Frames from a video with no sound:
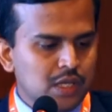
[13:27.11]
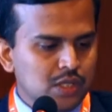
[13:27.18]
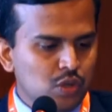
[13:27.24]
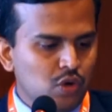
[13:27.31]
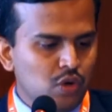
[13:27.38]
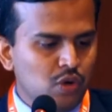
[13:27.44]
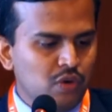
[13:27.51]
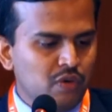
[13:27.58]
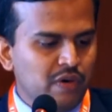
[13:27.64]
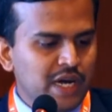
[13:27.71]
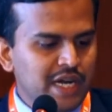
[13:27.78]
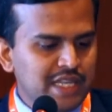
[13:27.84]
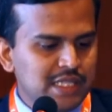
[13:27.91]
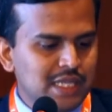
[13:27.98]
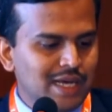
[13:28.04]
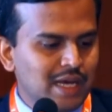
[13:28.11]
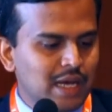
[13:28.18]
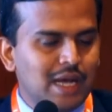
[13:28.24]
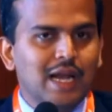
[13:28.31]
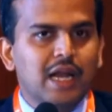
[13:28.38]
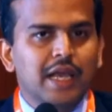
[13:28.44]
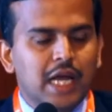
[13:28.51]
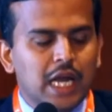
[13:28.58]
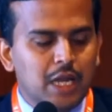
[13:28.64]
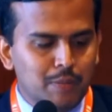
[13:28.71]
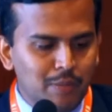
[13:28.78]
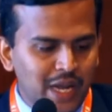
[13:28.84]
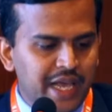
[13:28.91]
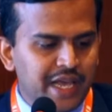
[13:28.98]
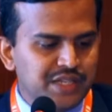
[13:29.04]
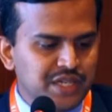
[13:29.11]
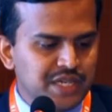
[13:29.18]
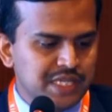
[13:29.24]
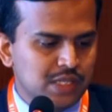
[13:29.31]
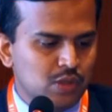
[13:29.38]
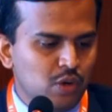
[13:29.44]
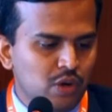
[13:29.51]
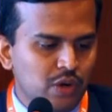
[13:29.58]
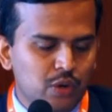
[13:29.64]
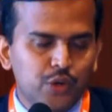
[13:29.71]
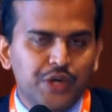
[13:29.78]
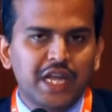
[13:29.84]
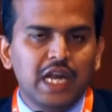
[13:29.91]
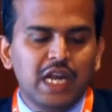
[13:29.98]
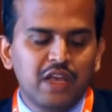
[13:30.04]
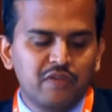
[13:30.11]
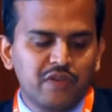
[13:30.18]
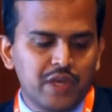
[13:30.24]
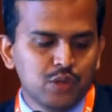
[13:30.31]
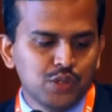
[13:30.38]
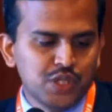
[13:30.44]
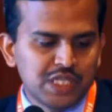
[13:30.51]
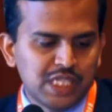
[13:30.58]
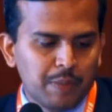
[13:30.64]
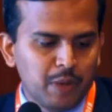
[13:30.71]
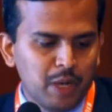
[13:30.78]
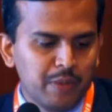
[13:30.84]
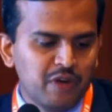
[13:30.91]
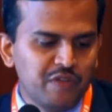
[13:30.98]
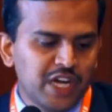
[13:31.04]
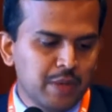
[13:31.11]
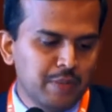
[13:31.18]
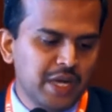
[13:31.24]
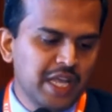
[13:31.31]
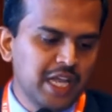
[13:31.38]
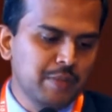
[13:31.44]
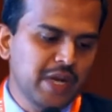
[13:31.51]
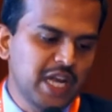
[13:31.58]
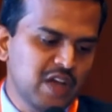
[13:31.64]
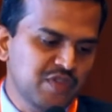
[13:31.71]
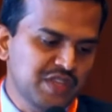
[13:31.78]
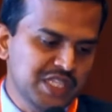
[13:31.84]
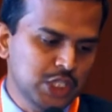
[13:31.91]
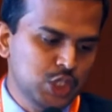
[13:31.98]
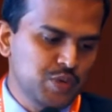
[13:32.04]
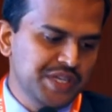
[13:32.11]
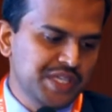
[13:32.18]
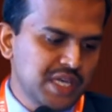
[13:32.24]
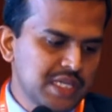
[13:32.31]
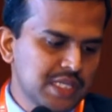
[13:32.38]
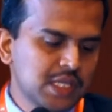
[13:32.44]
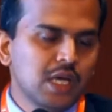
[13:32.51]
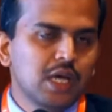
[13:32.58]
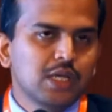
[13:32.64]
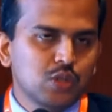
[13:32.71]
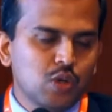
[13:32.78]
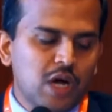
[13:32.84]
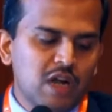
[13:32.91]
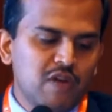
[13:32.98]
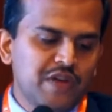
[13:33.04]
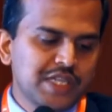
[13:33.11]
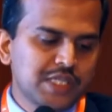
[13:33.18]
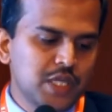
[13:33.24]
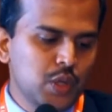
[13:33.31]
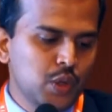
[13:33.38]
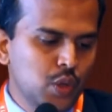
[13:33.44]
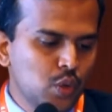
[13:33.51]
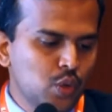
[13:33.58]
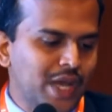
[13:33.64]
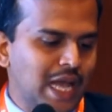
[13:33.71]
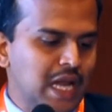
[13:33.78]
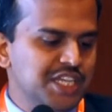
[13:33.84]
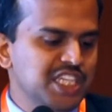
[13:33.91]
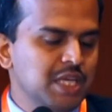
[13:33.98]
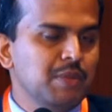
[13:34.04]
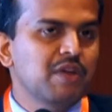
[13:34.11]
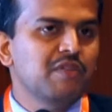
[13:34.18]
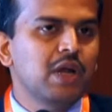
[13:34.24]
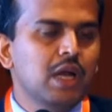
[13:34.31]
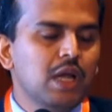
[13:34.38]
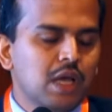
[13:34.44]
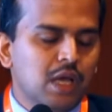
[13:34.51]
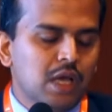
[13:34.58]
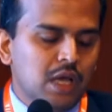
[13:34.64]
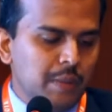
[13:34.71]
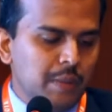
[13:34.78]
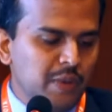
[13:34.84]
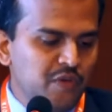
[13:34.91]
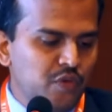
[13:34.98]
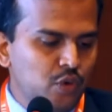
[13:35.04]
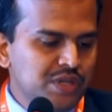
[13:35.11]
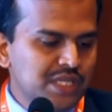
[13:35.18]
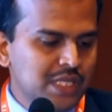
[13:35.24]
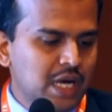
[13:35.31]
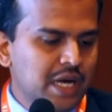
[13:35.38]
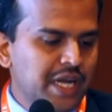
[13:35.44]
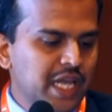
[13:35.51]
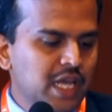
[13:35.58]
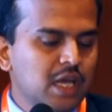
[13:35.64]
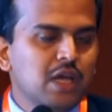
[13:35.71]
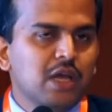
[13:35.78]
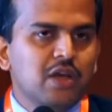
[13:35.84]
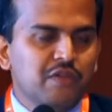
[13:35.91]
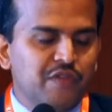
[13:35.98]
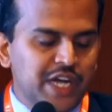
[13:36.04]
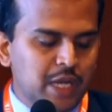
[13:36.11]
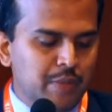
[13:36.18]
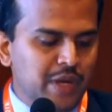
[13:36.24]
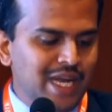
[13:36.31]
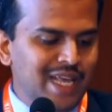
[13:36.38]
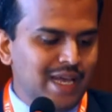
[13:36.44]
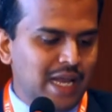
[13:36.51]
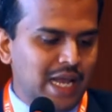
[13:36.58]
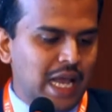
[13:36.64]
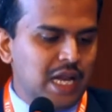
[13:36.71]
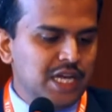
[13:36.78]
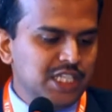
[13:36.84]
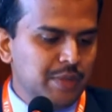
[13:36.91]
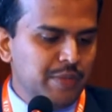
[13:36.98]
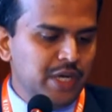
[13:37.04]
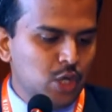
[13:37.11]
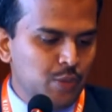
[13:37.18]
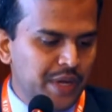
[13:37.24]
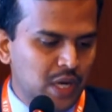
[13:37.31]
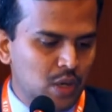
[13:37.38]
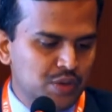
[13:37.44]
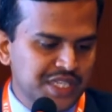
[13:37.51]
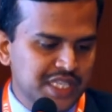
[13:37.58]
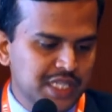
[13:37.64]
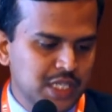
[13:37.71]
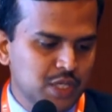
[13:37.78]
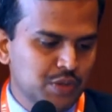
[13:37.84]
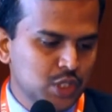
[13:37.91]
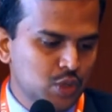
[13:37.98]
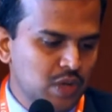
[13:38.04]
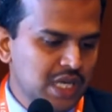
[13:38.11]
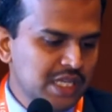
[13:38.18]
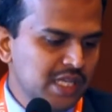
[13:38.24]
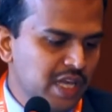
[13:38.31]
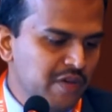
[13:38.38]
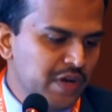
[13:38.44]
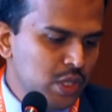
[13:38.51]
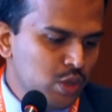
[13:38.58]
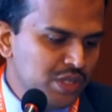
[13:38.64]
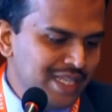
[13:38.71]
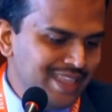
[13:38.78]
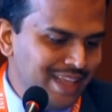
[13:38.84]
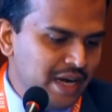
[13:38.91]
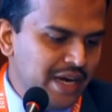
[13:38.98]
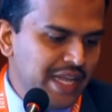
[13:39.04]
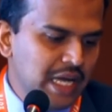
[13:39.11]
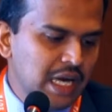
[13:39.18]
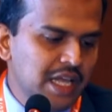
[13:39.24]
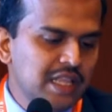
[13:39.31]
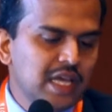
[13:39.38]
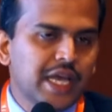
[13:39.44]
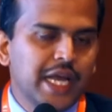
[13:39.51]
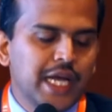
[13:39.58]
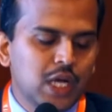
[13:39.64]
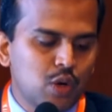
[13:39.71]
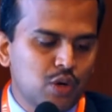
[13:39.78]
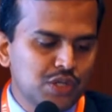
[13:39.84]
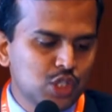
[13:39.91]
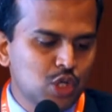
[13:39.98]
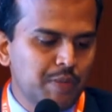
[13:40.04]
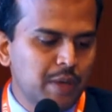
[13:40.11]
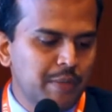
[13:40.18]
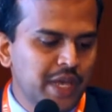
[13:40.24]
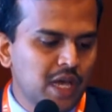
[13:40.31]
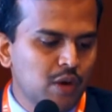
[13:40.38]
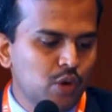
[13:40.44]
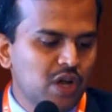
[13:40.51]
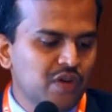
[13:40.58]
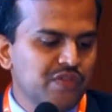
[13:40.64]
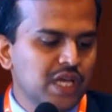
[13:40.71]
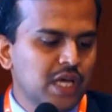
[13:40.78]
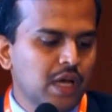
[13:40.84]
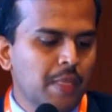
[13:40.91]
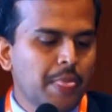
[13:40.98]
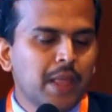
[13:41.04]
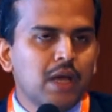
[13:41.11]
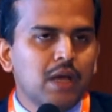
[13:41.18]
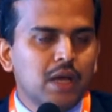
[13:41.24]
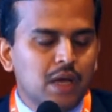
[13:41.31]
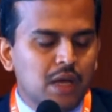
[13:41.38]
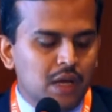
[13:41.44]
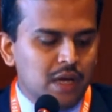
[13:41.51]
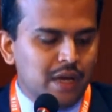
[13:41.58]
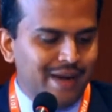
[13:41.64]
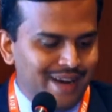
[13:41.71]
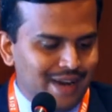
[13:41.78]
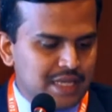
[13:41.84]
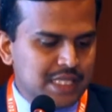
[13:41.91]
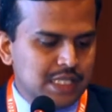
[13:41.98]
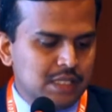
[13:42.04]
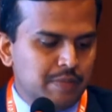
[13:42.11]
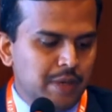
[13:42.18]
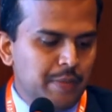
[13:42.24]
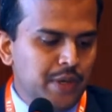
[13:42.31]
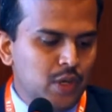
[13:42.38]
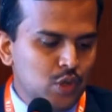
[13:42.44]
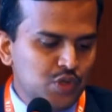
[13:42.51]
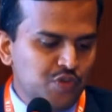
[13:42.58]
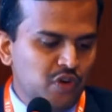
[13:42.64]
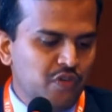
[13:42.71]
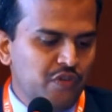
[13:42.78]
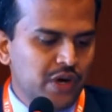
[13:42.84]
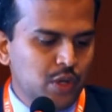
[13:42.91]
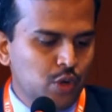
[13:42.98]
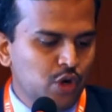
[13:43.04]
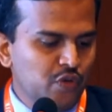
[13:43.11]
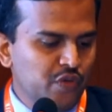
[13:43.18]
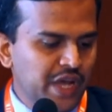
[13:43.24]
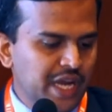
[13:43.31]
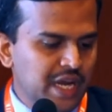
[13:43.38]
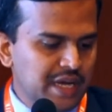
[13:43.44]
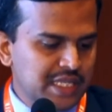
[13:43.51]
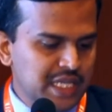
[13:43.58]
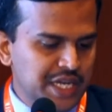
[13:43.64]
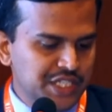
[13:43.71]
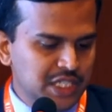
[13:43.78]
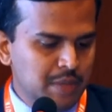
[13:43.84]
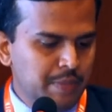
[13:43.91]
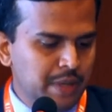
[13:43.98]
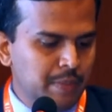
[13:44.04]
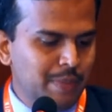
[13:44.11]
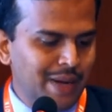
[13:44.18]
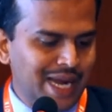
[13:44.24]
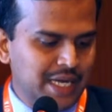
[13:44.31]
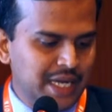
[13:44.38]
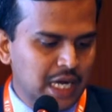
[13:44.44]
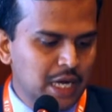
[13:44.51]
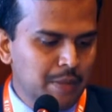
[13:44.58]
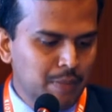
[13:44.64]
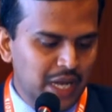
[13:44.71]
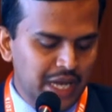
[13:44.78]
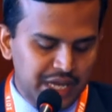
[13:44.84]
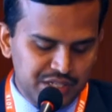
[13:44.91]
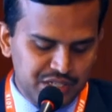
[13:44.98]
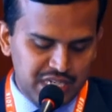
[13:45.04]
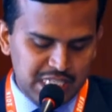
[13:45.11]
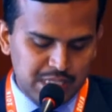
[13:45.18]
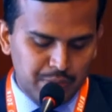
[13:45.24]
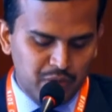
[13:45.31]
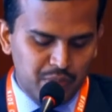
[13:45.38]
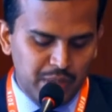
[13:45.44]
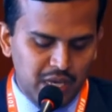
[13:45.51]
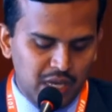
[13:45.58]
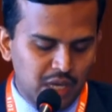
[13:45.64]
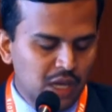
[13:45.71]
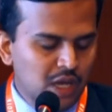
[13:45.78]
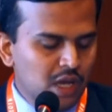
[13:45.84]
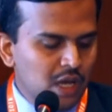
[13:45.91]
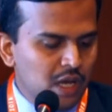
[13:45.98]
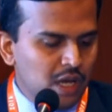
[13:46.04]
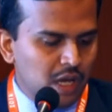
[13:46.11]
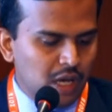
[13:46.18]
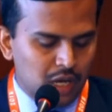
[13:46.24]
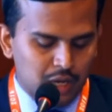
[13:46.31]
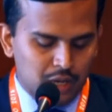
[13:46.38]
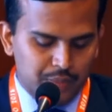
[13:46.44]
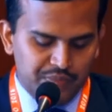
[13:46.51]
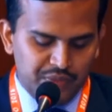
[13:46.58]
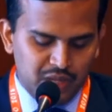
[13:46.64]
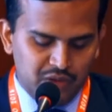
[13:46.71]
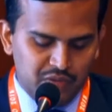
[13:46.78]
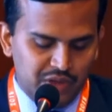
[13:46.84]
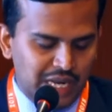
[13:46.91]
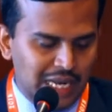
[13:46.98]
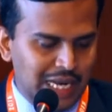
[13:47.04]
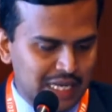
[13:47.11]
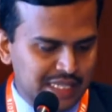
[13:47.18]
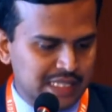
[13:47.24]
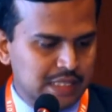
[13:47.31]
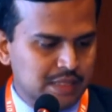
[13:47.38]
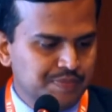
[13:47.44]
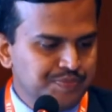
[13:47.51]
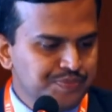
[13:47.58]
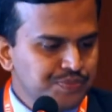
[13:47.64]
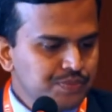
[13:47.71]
So what is the clinical implications? So routinely we used to supplement vitamin D in many of the situations. So always you do calcium level before starting vitamin D or calcium in tuberculosis individuals. Even though theoretically the ketoconazole may be one of the drugs may be useful for 25 hydroxylation, but practical implications may be very less.